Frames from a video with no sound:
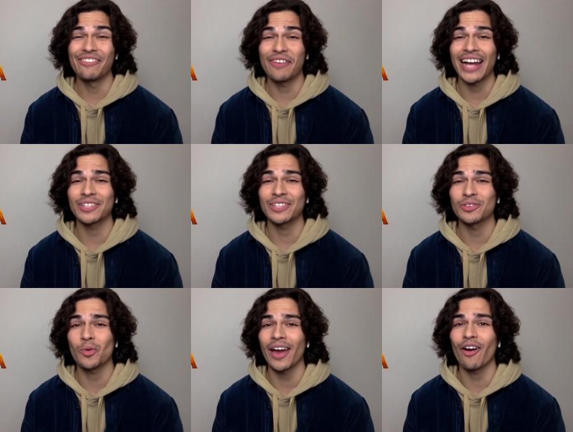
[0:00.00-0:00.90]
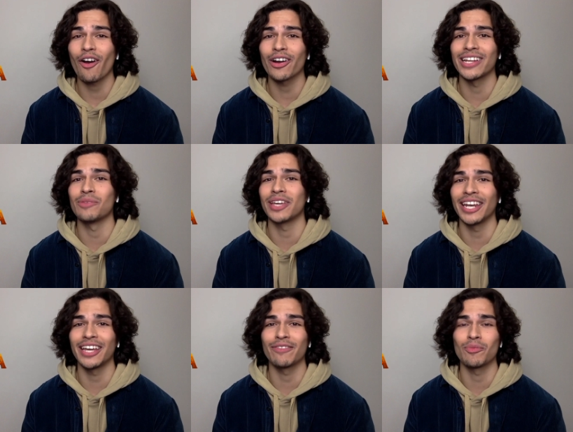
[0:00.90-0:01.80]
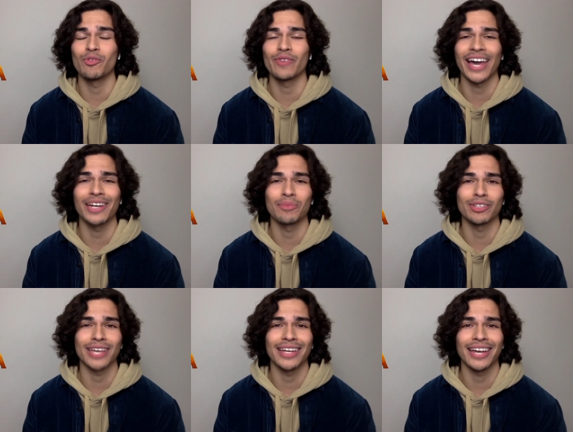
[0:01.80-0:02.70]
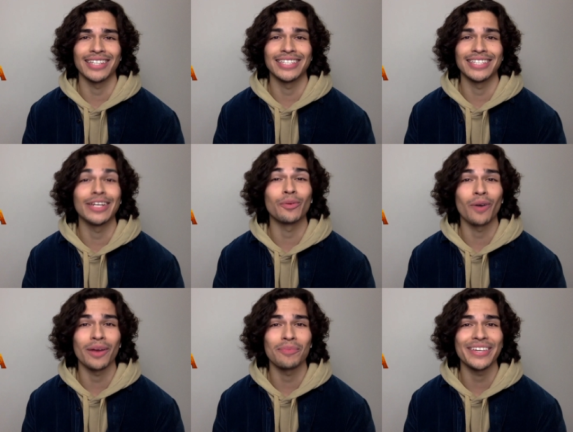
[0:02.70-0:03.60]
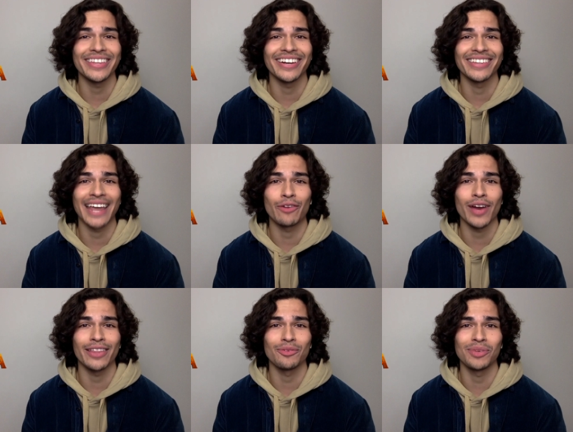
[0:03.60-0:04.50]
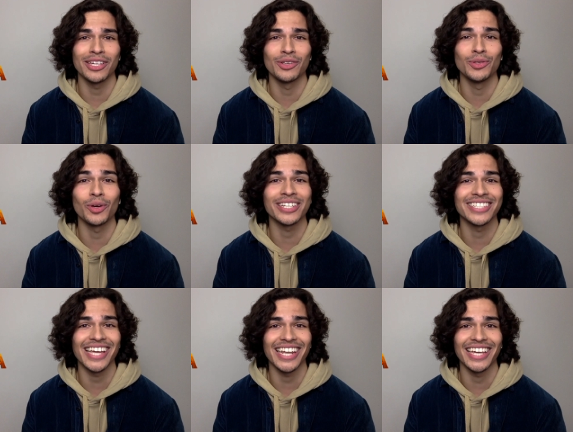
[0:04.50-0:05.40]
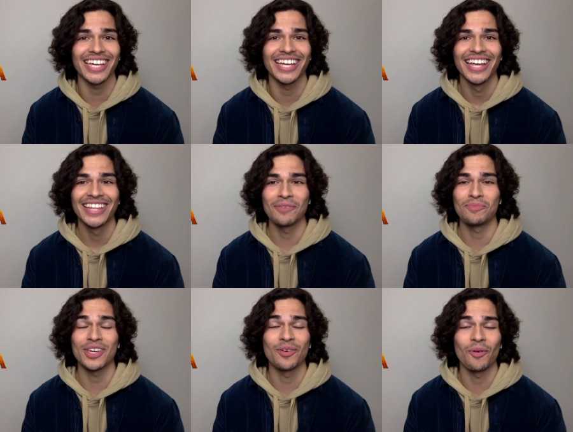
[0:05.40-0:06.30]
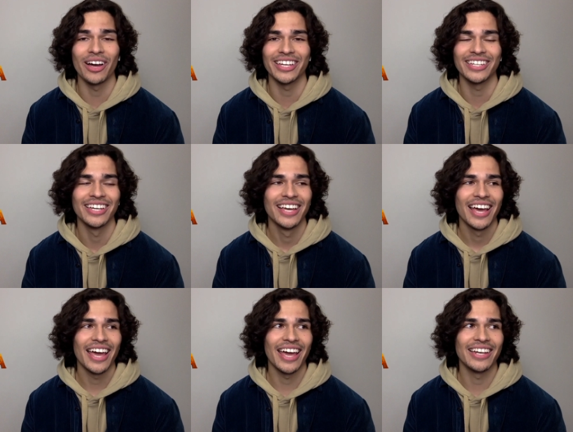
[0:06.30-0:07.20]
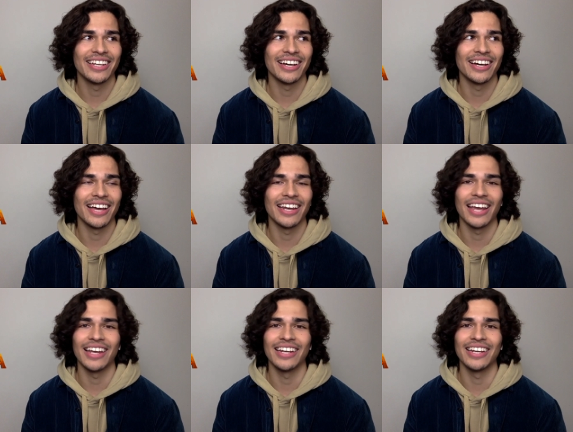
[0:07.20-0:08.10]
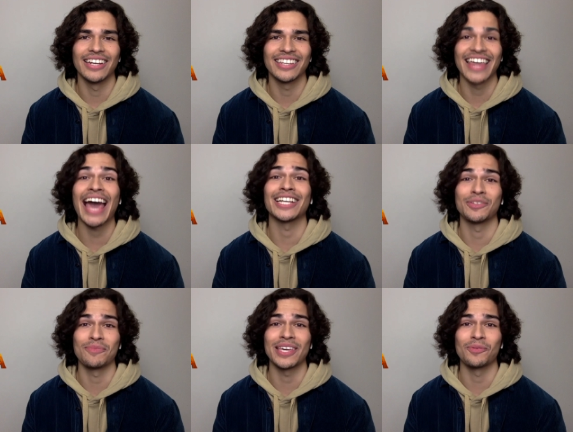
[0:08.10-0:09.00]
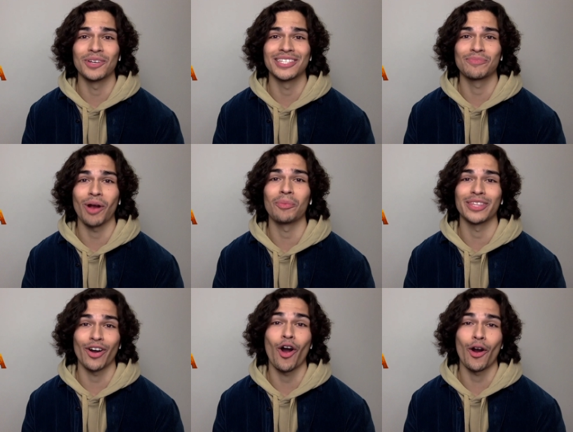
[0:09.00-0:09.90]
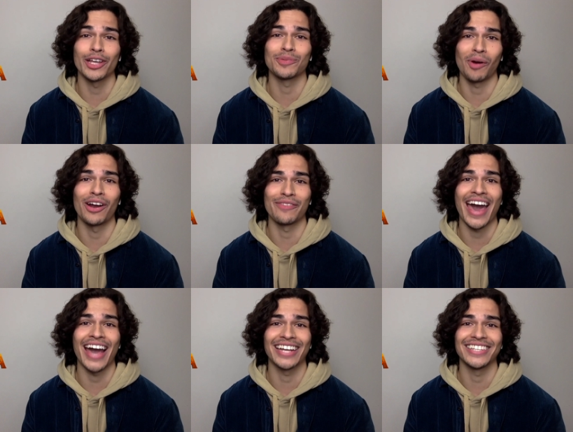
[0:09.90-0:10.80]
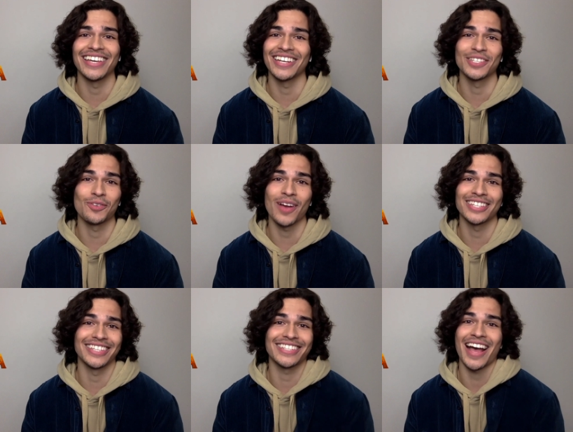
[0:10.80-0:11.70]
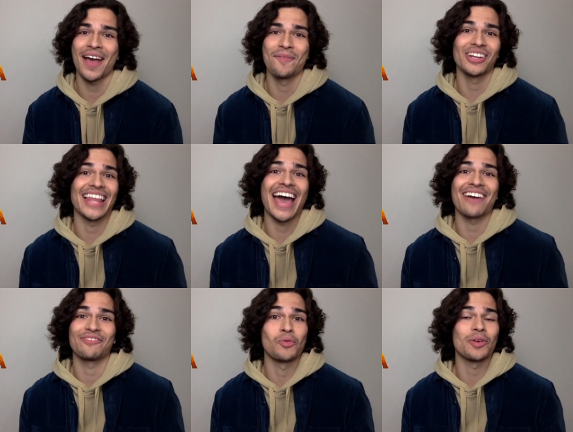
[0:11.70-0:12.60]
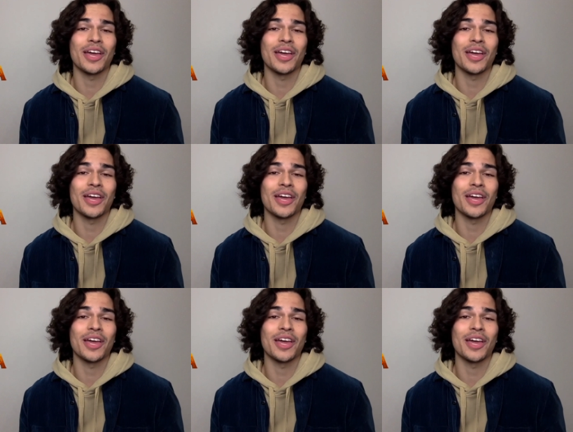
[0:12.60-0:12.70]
In fact, it was quite hard in the beginning of the movie. I had to pretend I didn't want to be there, that I'd rather be in New York City than be in Hawaii. And uh, and and that to me was probably the hardest part of acting because the rest of the time we're laughing.